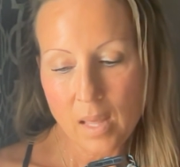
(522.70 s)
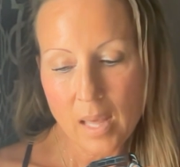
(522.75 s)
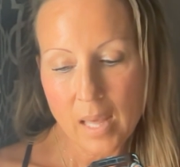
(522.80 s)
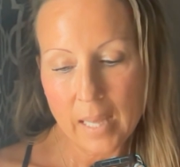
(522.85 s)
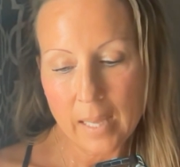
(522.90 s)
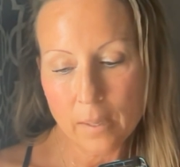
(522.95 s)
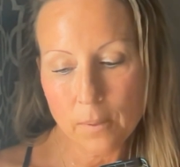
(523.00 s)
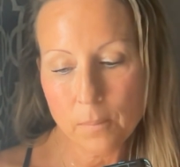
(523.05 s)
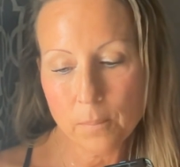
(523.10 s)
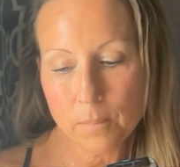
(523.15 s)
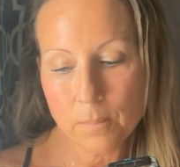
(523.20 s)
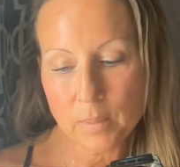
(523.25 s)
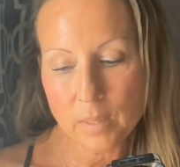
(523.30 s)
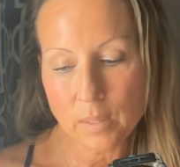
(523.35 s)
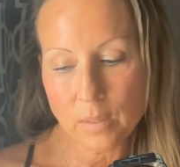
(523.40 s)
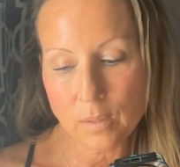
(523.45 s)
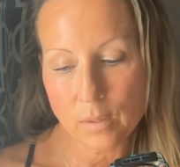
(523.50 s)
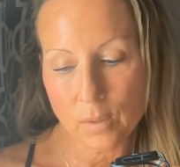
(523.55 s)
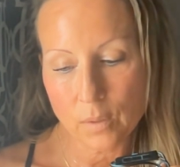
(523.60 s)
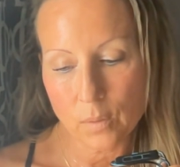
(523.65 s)
Help me
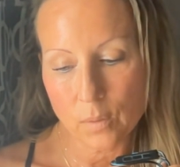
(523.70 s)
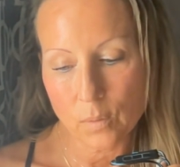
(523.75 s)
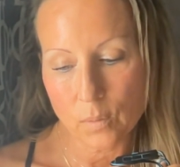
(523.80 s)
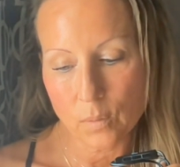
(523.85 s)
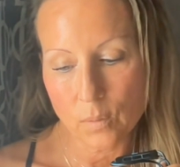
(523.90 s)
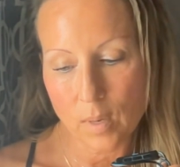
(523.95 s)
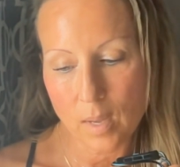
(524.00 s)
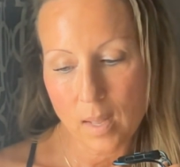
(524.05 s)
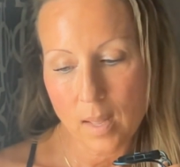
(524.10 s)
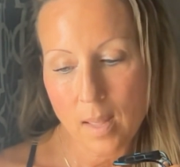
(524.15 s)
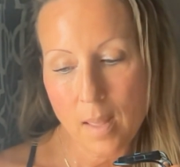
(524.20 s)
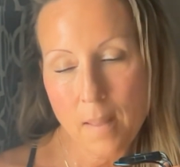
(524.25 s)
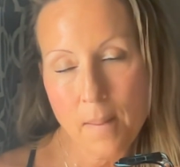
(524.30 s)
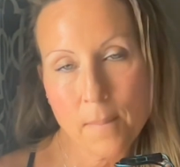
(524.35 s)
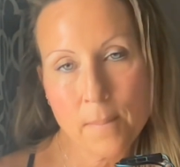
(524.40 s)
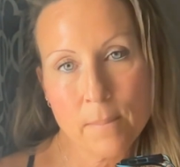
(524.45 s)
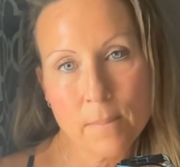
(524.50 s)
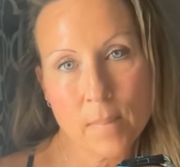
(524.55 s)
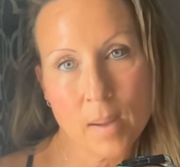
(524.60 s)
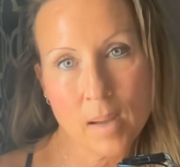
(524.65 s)
know
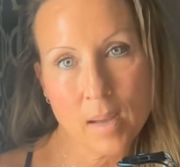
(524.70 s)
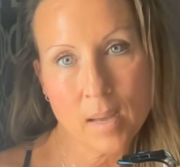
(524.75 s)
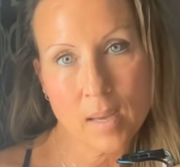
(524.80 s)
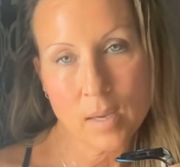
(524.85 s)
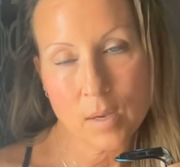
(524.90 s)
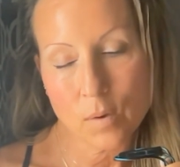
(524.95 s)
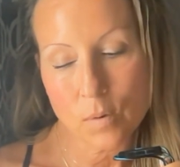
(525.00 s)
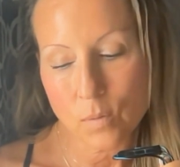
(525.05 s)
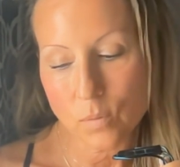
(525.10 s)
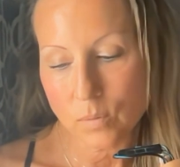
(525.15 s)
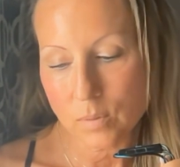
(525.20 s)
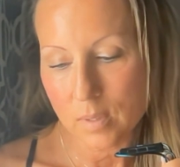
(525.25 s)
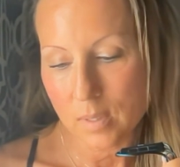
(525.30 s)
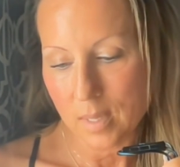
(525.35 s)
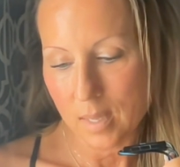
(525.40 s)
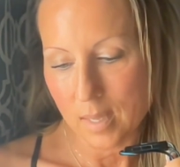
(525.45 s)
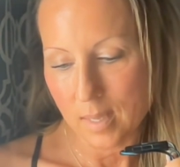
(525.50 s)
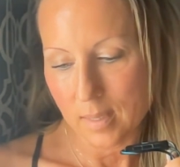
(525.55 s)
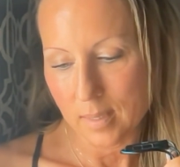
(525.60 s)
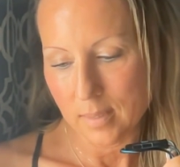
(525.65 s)
my own
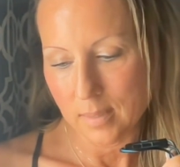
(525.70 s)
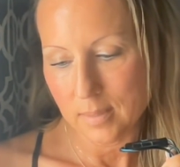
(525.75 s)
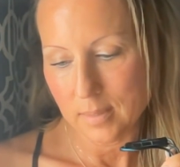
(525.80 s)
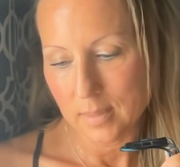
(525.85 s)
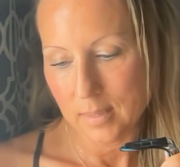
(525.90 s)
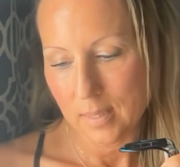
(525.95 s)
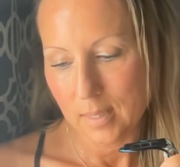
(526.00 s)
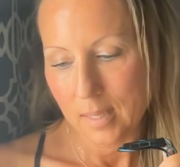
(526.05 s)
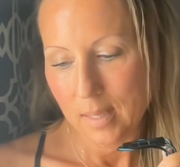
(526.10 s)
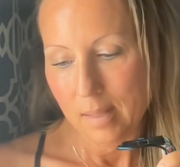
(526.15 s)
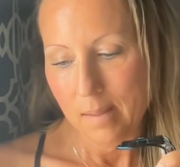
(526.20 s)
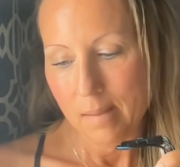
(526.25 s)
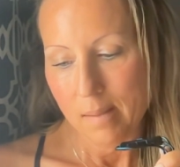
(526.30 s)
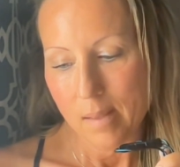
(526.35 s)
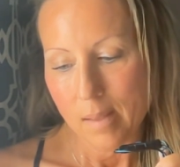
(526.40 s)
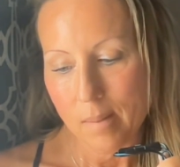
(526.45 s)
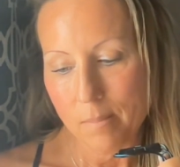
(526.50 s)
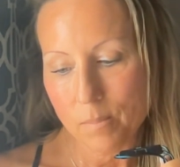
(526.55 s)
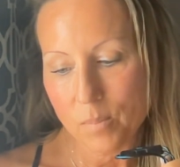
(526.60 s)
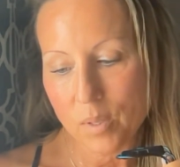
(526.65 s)
light
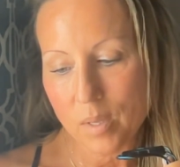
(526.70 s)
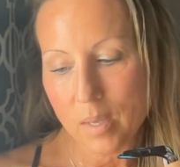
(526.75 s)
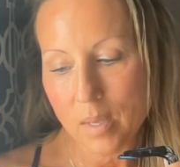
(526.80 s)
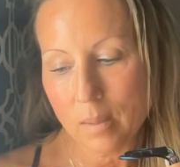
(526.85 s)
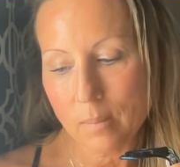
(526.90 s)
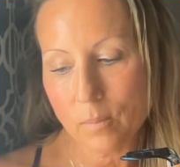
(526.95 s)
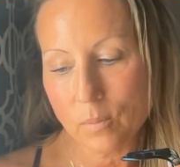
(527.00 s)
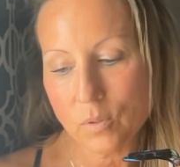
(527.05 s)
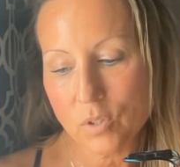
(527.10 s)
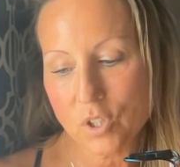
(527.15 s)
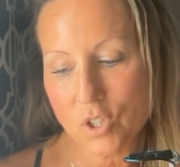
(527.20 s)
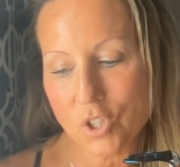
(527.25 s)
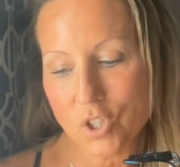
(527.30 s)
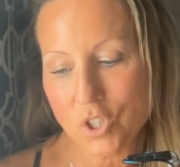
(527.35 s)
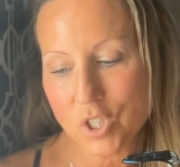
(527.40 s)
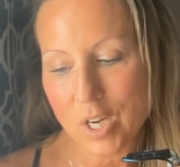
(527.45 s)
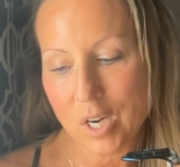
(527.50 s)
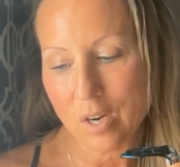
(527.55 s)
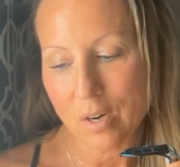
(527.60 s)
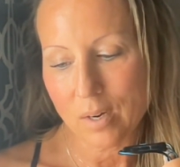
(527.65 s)
and be able to
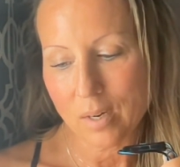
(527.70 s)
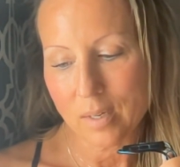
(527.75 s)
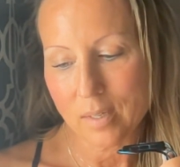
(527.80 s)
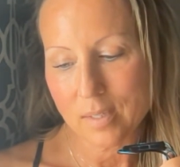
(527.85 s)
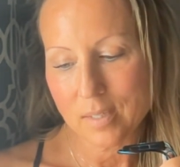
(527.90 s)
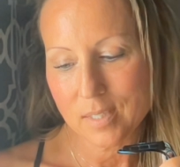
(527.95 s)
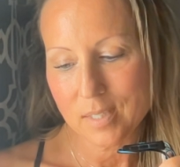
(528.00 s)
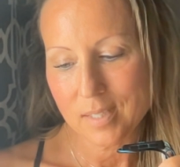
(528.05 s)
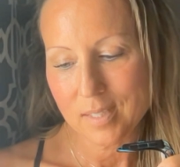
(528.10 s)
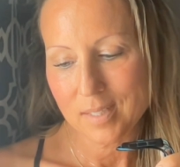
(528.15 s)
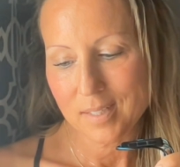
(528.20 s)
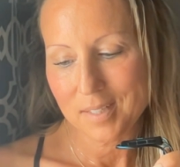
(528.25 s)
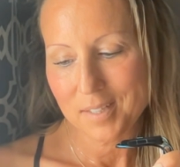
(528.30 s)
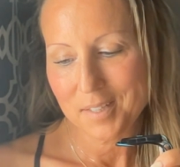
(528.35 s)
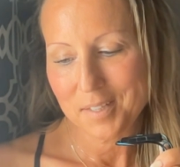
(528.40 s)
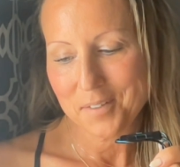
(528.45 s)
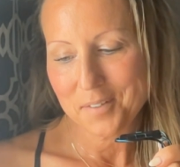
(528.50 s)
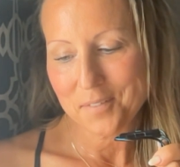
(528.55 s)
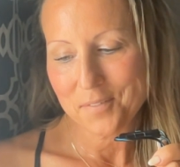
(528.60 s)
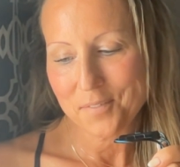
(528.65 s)
share it
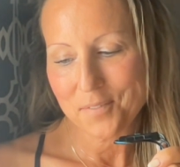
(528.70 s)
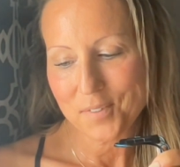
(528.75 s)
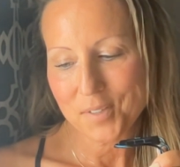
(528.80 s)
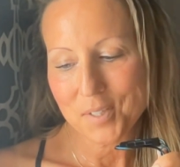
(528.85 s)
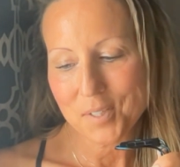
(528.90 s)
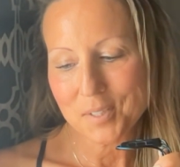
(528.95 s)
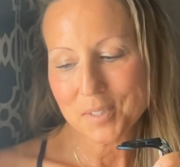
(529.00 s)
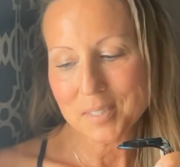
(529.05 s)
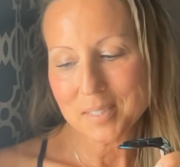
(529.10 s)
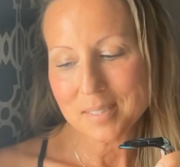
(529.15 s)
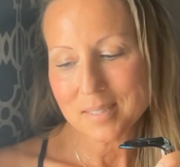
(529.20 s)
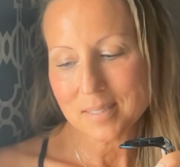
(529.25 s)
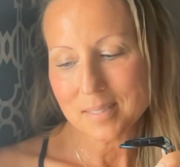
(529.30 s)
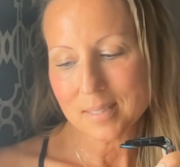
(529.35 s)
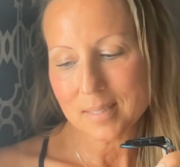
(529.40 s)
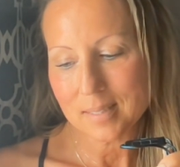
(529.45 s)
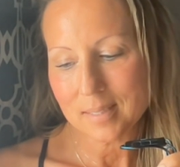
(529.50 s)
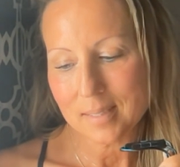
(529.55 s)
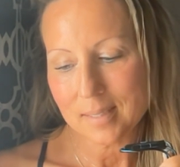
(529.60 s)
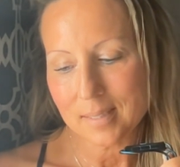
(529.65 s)

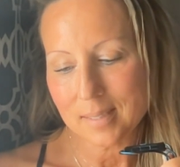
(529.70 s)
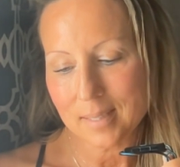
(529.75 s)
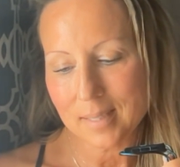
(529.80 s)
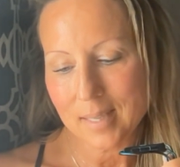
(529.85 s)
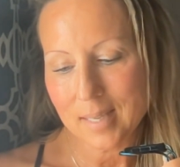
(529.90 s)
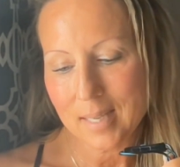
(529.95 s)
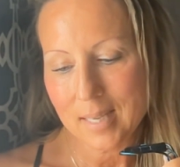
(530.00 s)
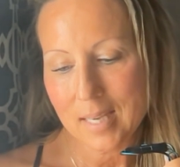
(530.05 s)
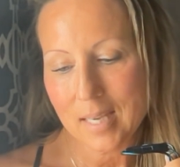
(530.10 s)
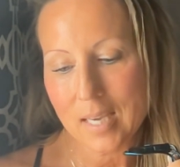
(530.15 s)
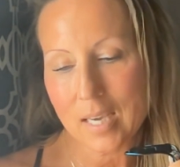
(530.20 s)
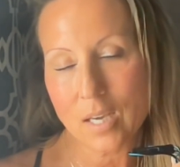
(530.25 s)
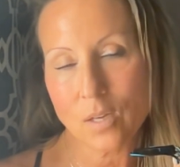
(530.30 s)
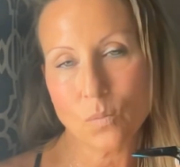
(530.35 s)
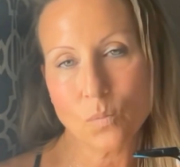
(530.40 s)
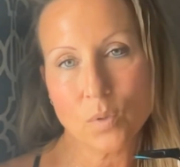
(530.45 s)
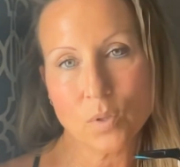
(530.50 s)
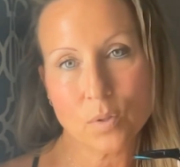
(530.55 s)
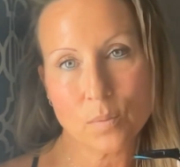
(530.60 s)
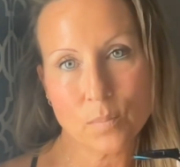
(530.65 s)
fearlessly and
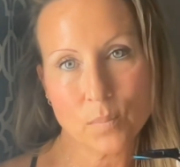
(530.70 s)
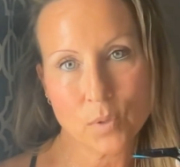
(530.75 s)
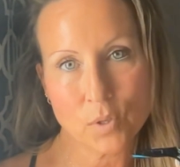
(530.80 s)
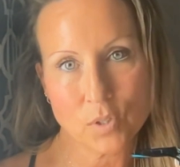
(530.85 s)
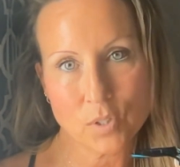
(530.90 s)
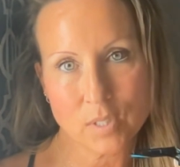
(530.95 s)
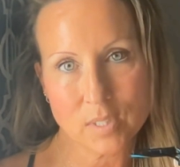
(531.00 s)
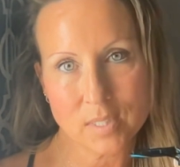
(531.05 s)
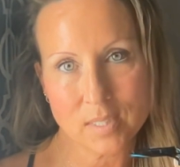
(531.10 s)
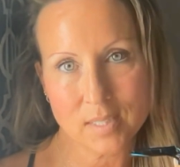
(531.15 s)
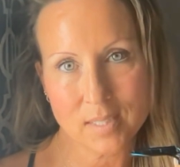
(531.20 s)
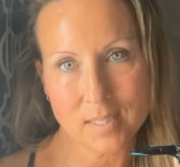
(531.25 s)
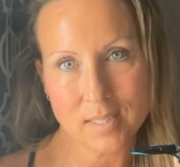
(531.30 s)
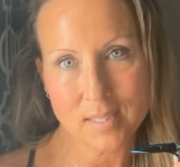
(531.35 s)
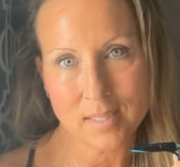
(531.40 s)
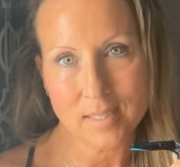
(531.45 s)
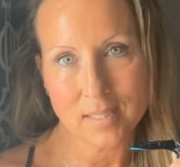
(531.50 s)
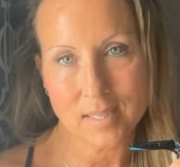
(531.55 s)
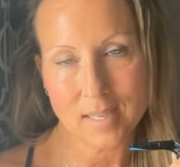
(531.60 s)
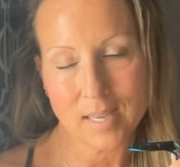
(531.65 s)
with
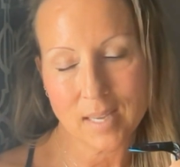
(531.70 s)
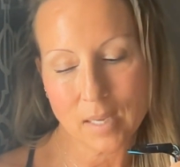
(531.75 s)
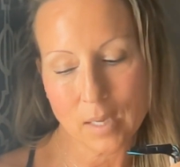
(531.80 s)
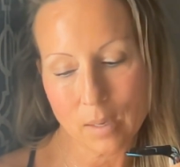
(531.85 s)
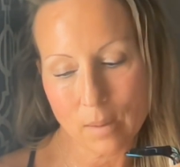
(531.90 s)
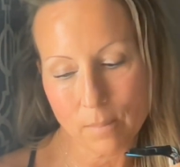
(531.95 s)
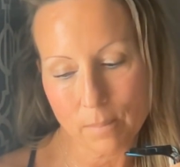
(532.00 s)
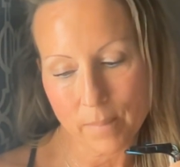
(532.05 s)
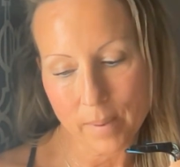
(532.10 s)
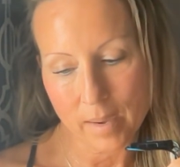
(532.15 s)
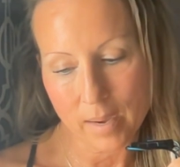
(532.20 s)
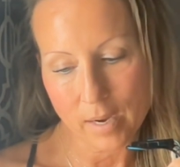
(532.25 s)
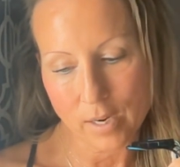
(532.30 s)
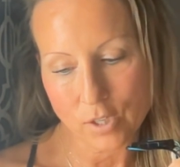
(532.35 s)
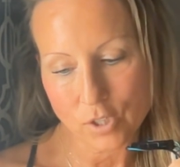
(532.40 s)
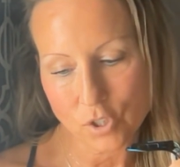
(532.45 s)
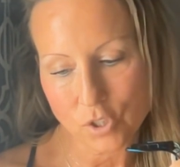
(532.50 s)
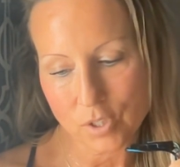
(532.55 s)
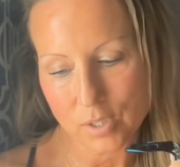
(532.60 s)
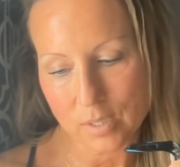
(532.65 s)
mercy and
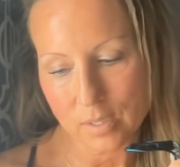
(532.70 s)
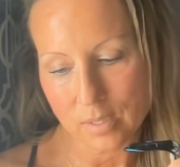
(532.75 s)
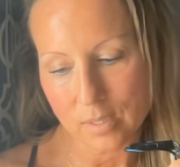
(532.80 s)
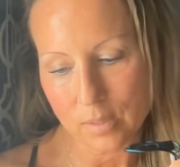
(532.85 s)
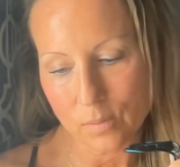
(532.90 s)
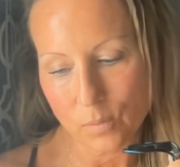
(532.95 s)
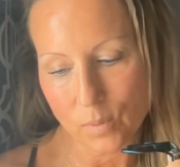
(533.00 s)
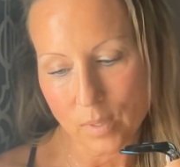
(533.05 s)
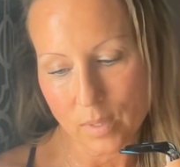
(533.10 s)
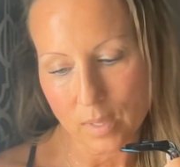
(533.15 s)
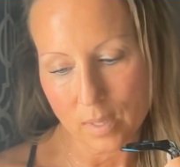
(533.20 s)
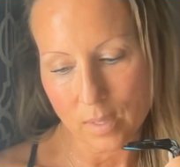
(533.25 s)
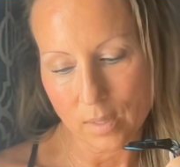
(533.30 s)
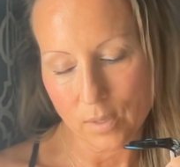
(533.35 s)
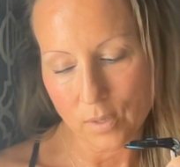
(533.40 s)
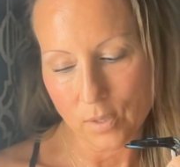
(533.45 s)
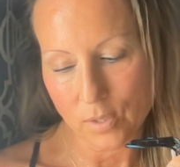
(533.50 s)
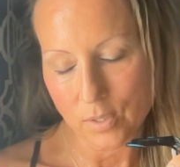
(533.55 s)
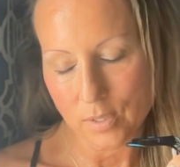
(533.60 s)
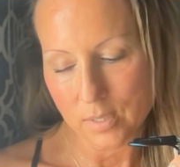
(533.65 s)
compassion with
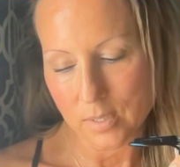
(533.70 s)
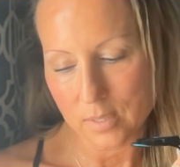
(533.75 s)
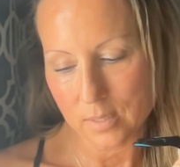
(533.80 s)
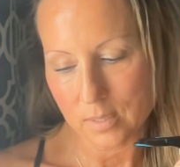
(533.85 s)
others.